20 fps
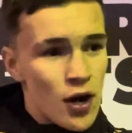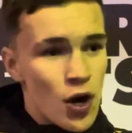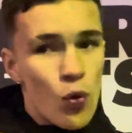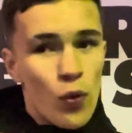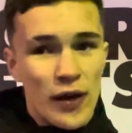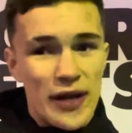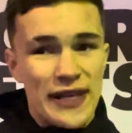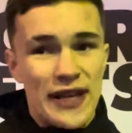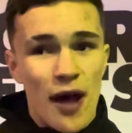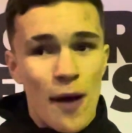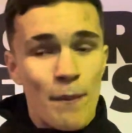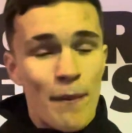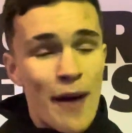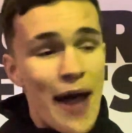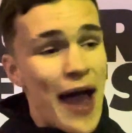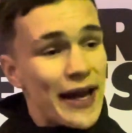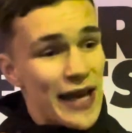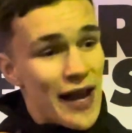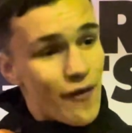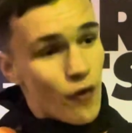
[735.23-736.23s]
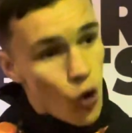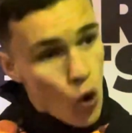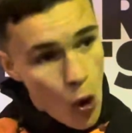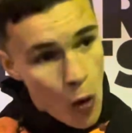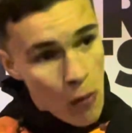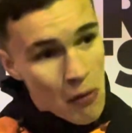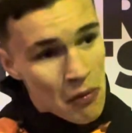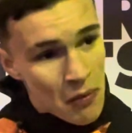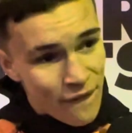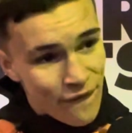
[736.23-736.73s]
Will he come back and have a
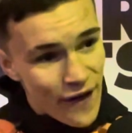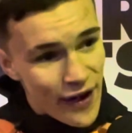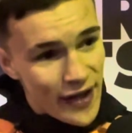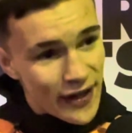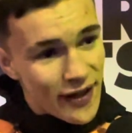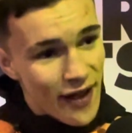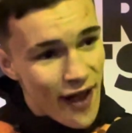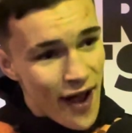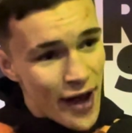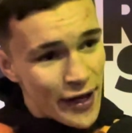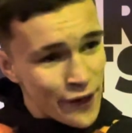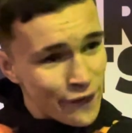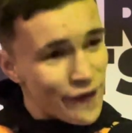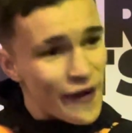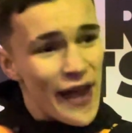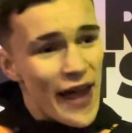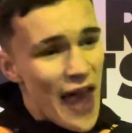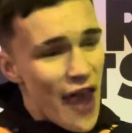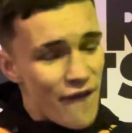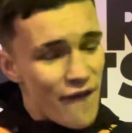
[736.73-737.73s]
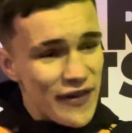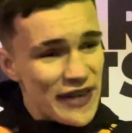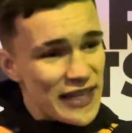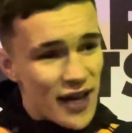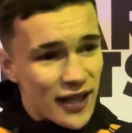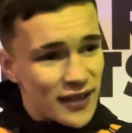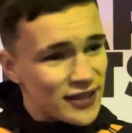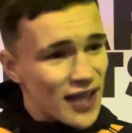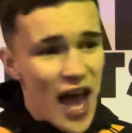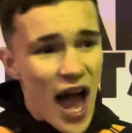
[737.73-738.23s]
homecoming fight in Cardiff? If he
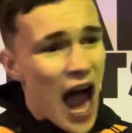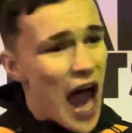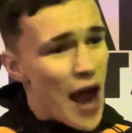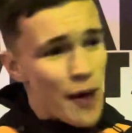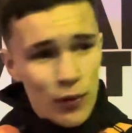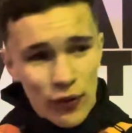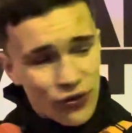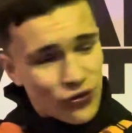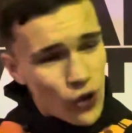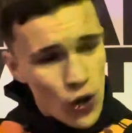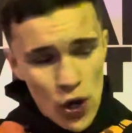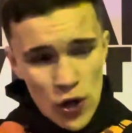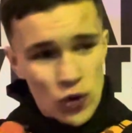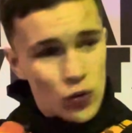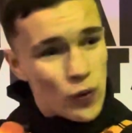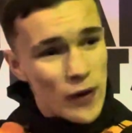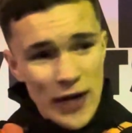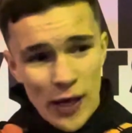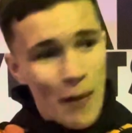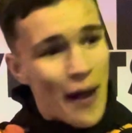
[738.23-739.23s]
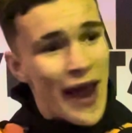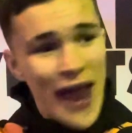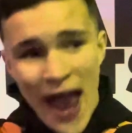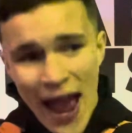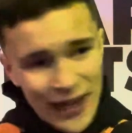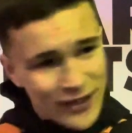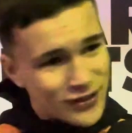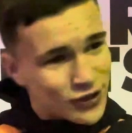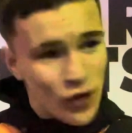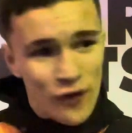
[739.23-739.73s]
does, I will third wheel my
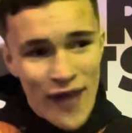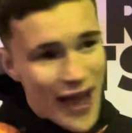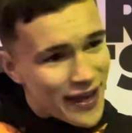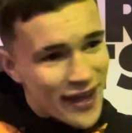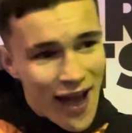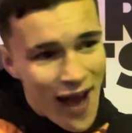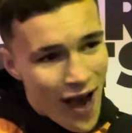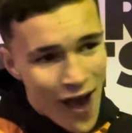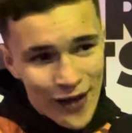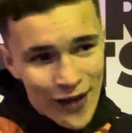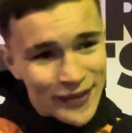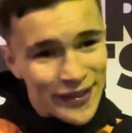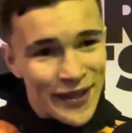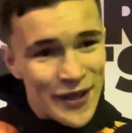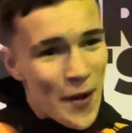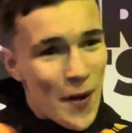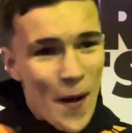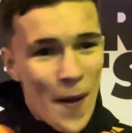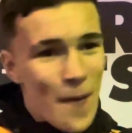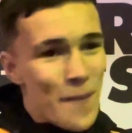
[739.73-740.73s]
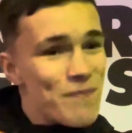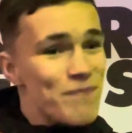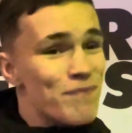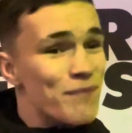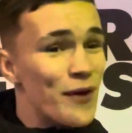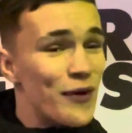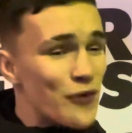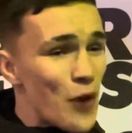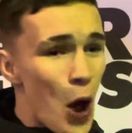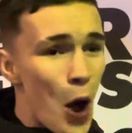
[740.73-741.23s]
ass on that card. But
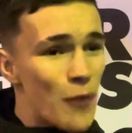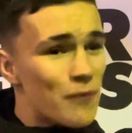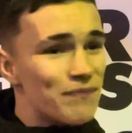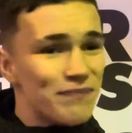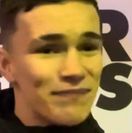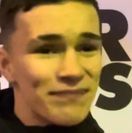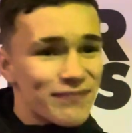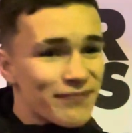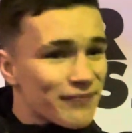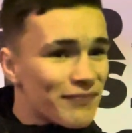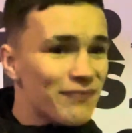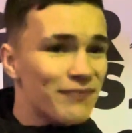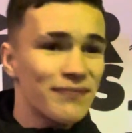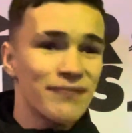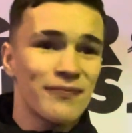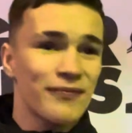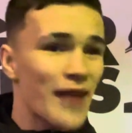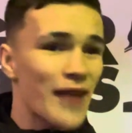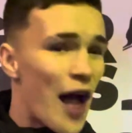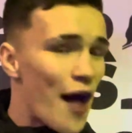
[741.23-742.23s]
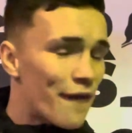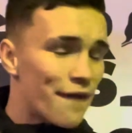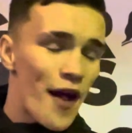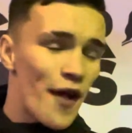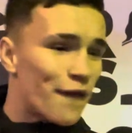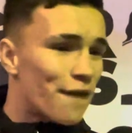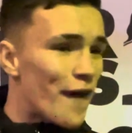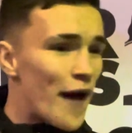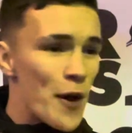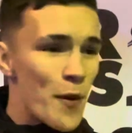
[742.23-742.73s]
if not, I'll
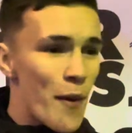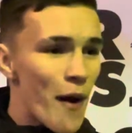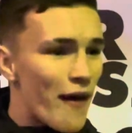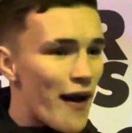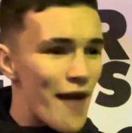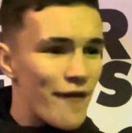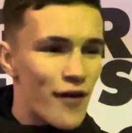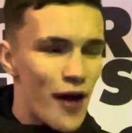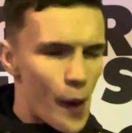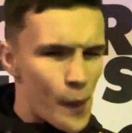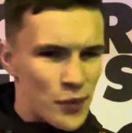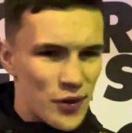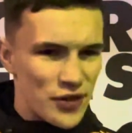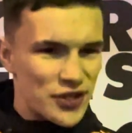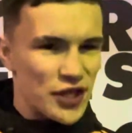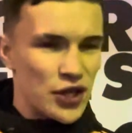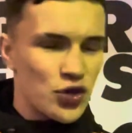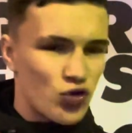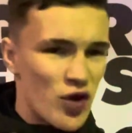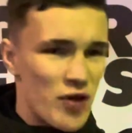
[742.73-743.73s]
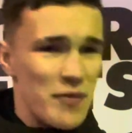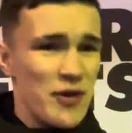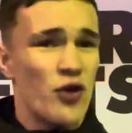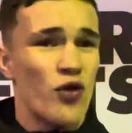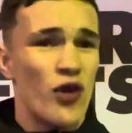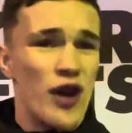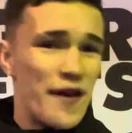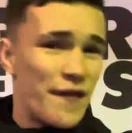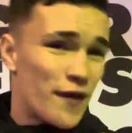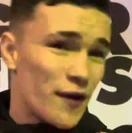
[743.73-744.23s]
fight wherever. I'm just extremely
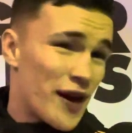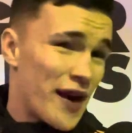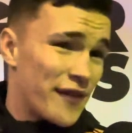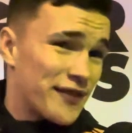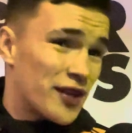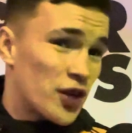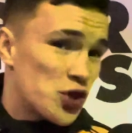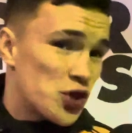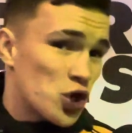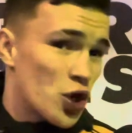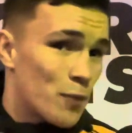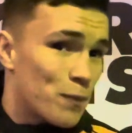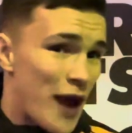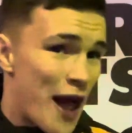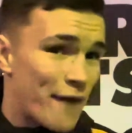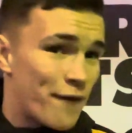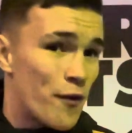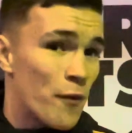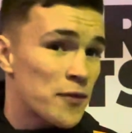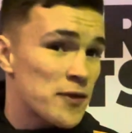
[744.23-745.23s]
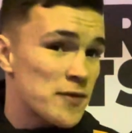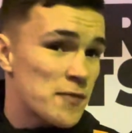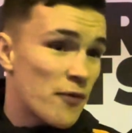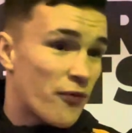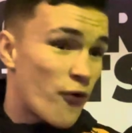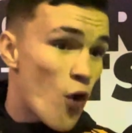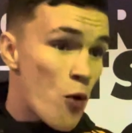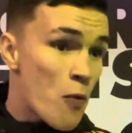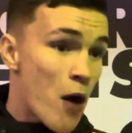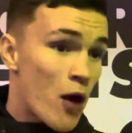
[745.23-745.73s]
grateful that I have such a good platform to
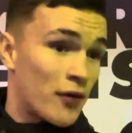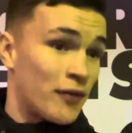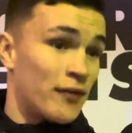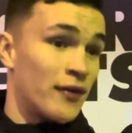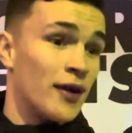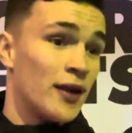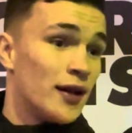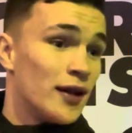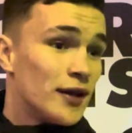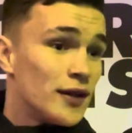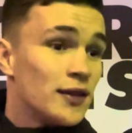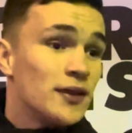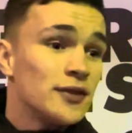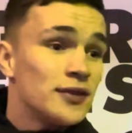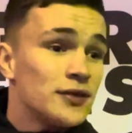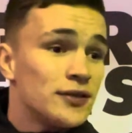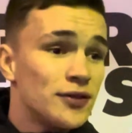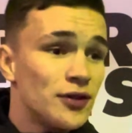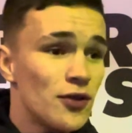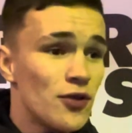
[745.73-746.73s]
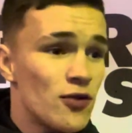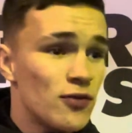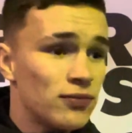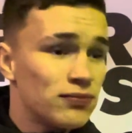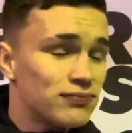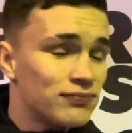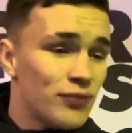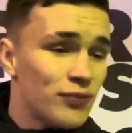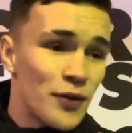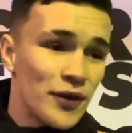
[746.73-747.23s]
perform on. So
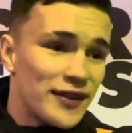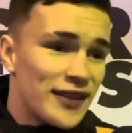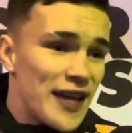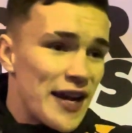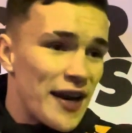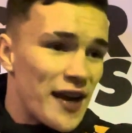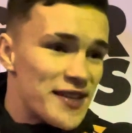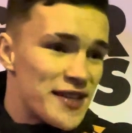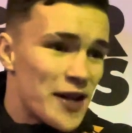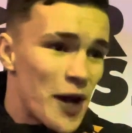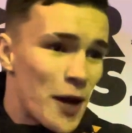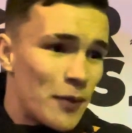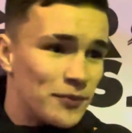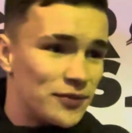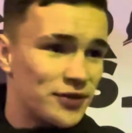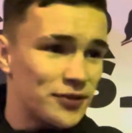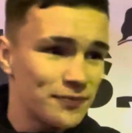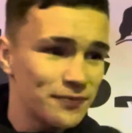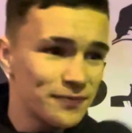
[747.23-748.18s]
we'll take it as it comes.